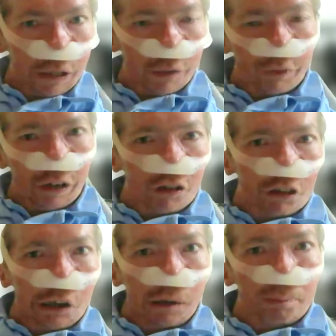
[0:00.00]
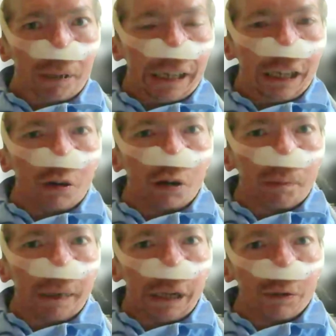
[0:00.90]
If I start banging on
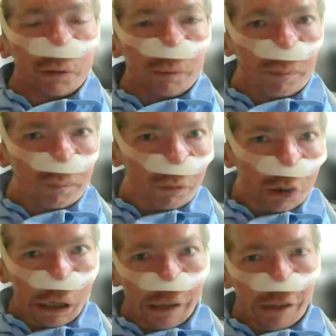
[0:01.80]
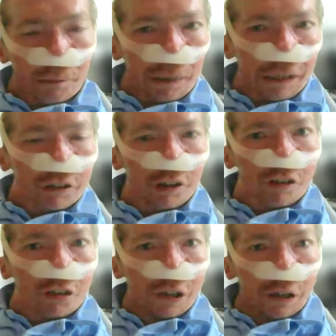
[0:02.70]
about other
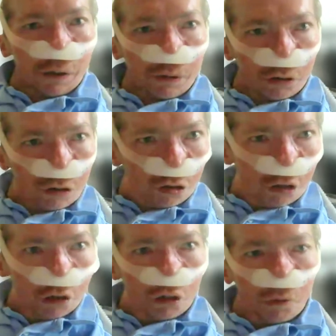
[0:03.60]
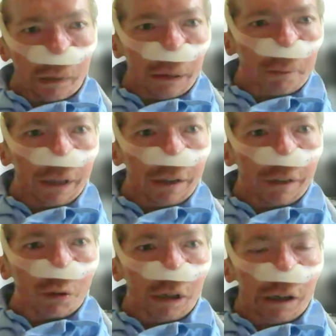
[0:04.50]
matters, just remind me
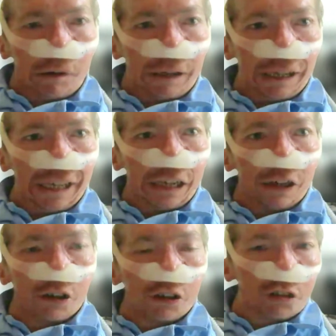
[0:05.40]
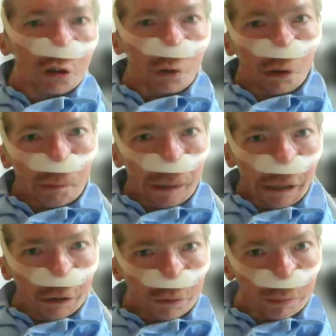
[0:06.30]
that we are here to talk
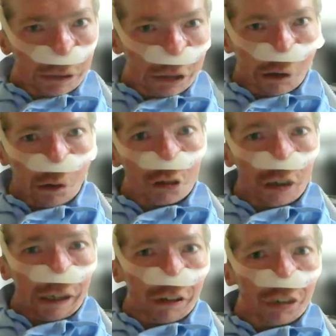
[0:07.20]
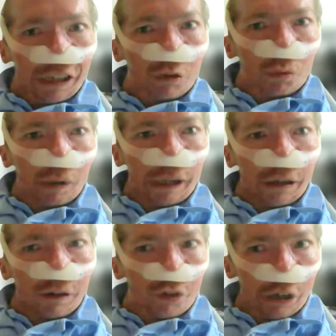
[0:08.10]
about the context as
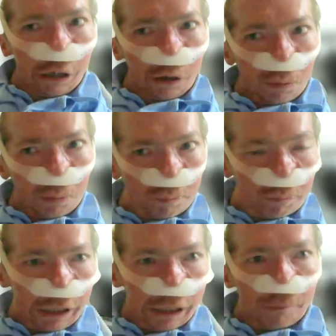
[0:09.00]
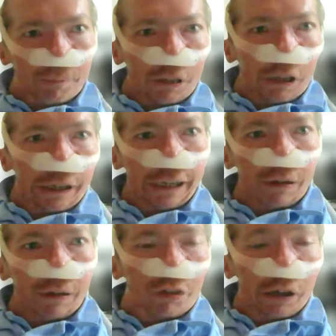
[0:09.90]
well. So, yeah,
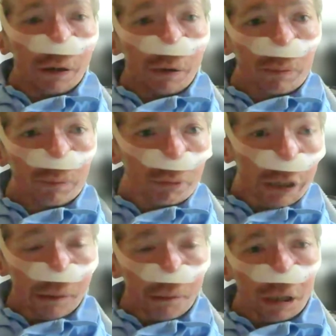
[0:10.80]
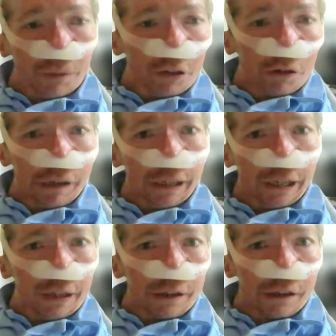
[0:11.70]
okay. So, yeah, whenever you're
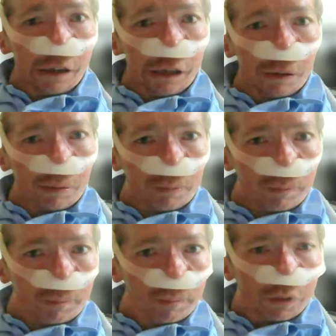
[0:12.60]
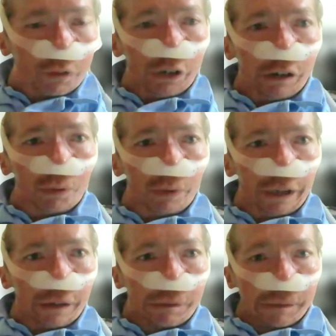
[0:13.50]
ready, fire
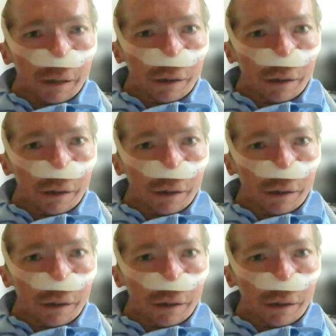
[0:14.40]
away.